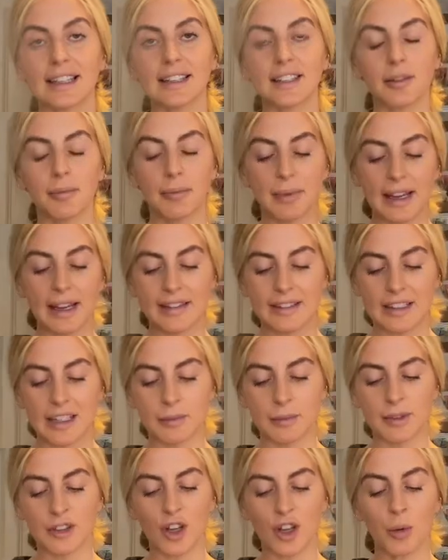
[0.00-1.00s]
to
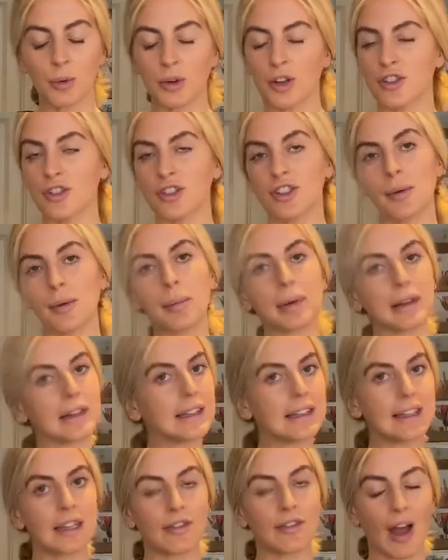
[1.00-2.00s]
medium. We don't want to just
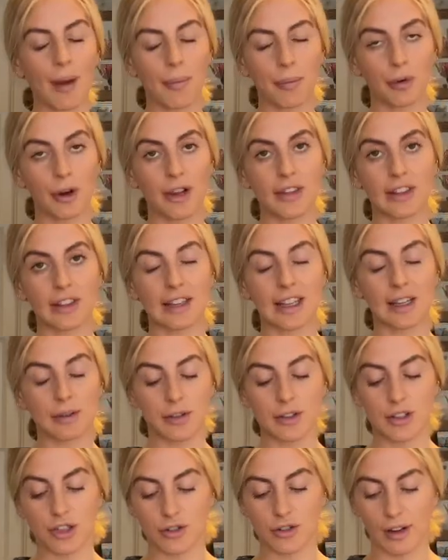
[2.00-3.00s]
completely evaporate the
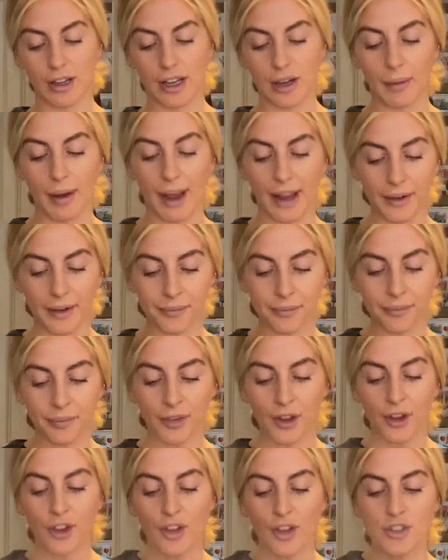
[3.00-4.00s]
liquid straight away.
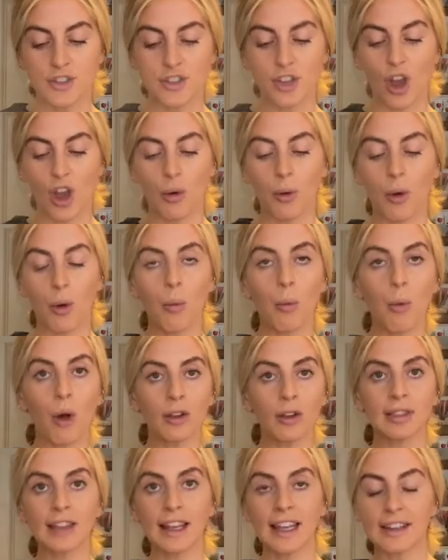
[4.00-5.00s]
So
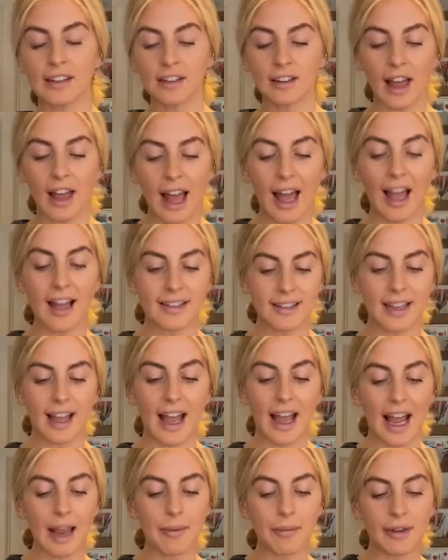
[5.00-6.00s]
1 ladle at a
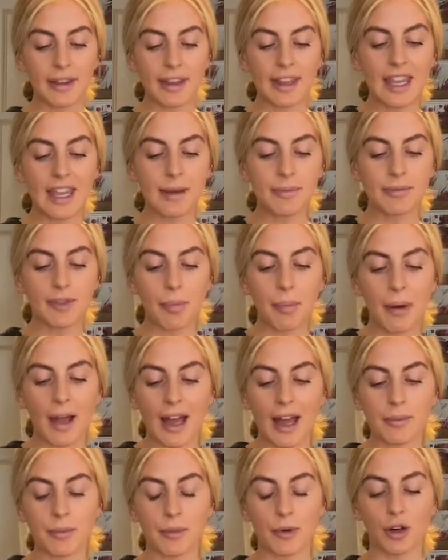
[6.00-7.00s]
time, keep the
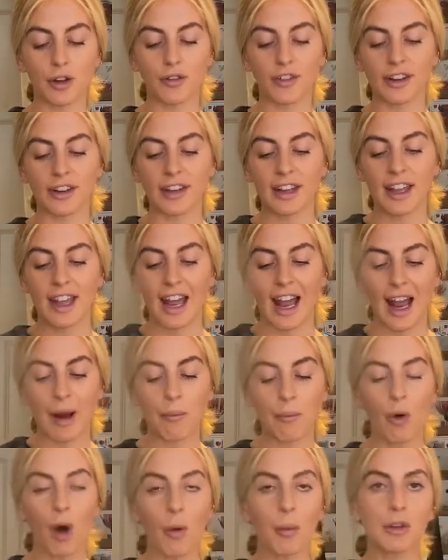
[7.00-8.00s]
pan moving.
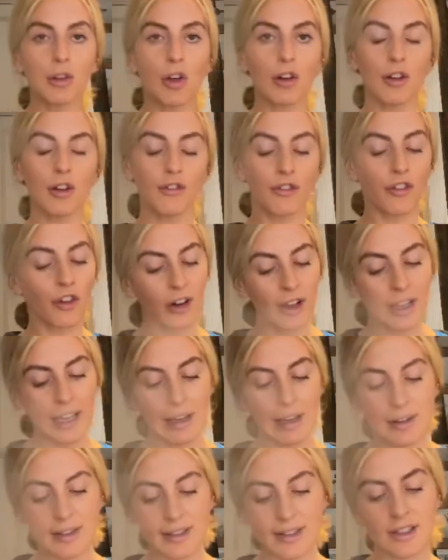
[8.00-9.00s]
And what we're looking for
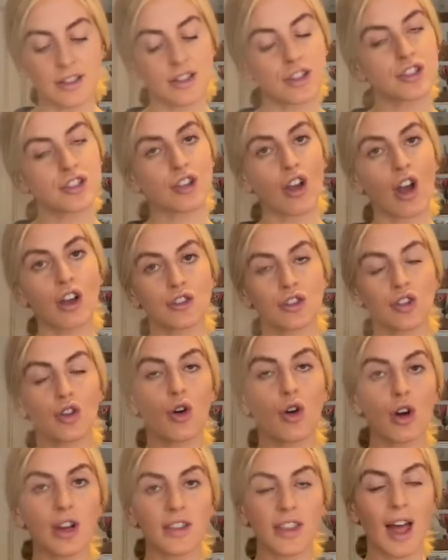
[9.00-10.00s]
here is to start to
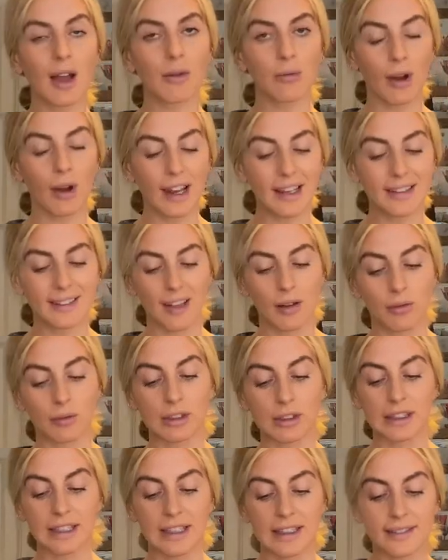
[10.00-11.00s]
cook that rice and
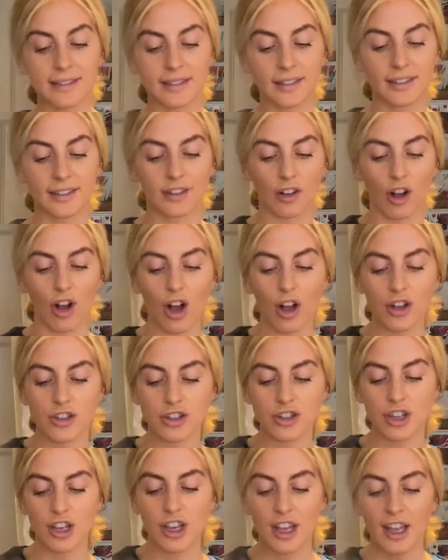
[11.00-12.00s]
release the
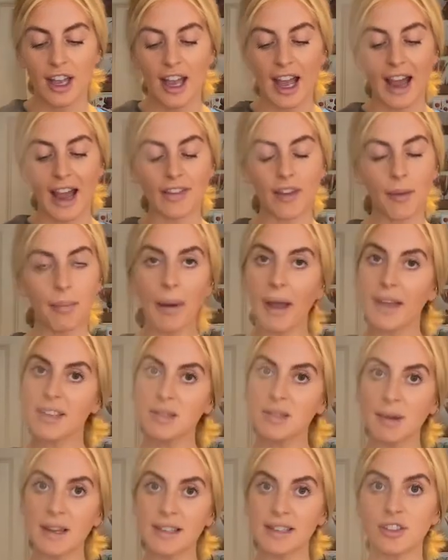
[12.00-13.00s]
starch. And the
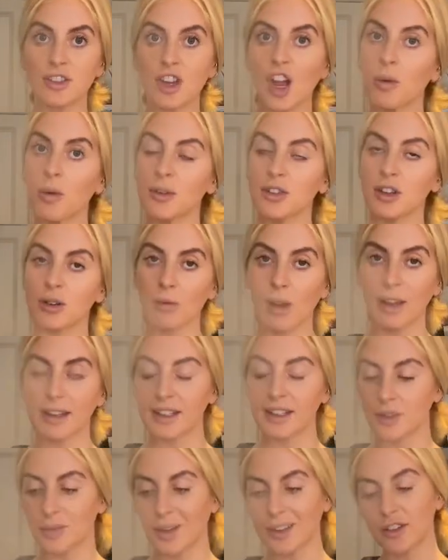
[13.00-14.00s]
best way to know when you're ready
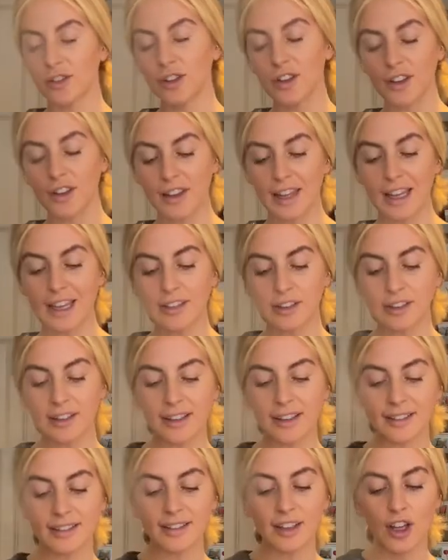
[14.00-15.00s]
to add another ladle
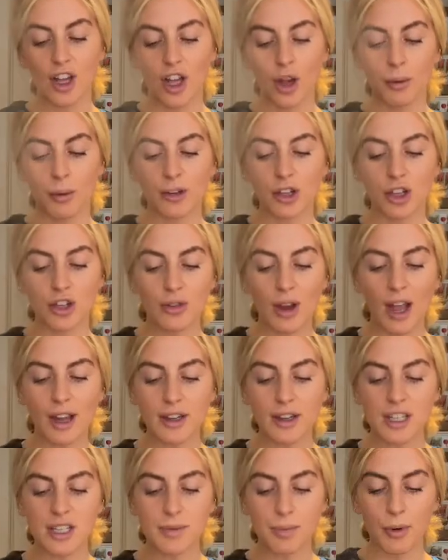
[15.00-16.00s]
is when you drag
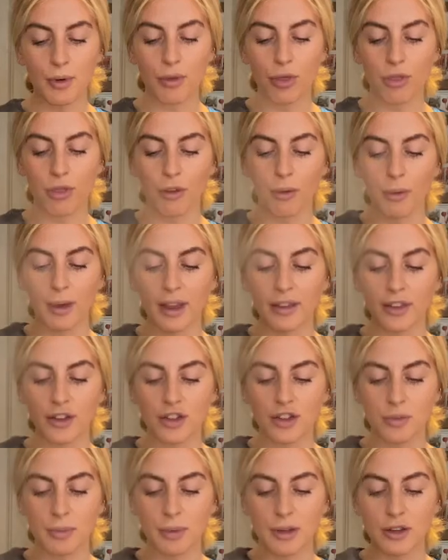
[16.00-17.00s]
your spoon through it, there
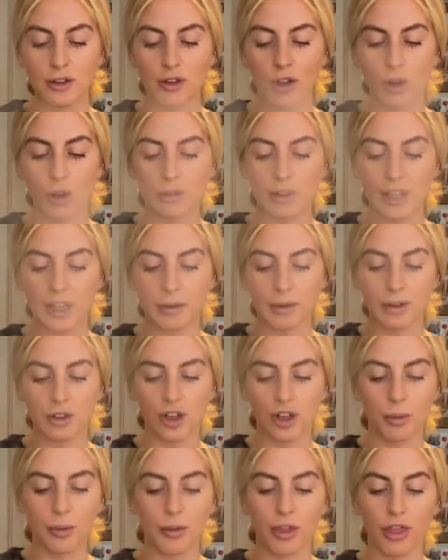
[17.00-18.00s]
should be no liquid
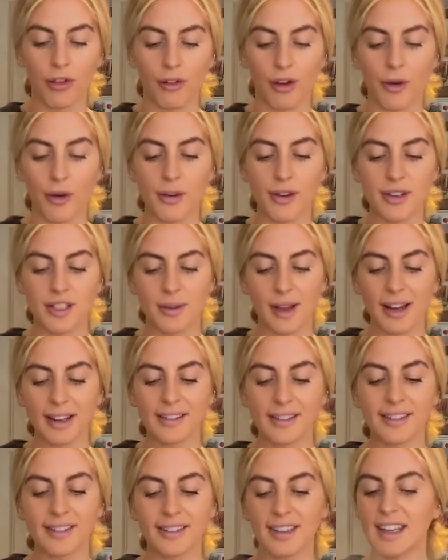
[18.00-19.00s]
coming through. So I
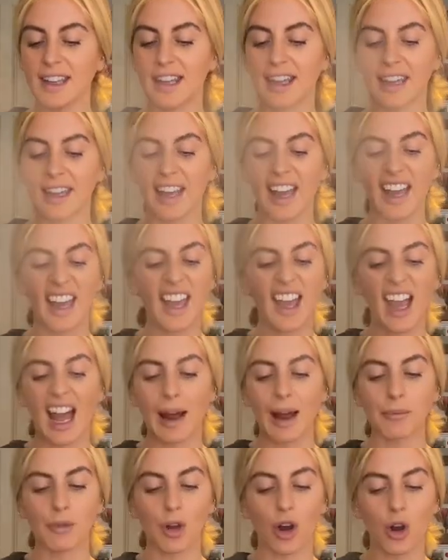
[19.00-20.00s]
can see here,
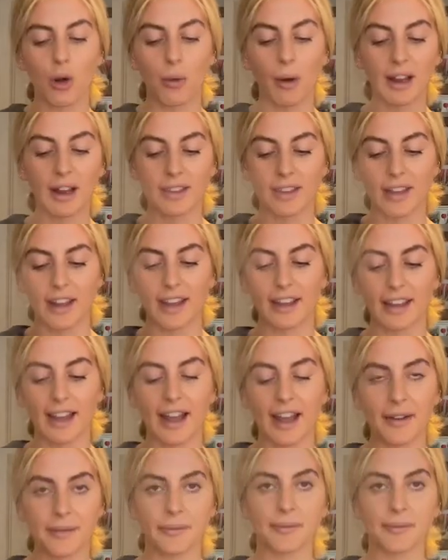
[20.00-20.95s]
I'm not quite there yet.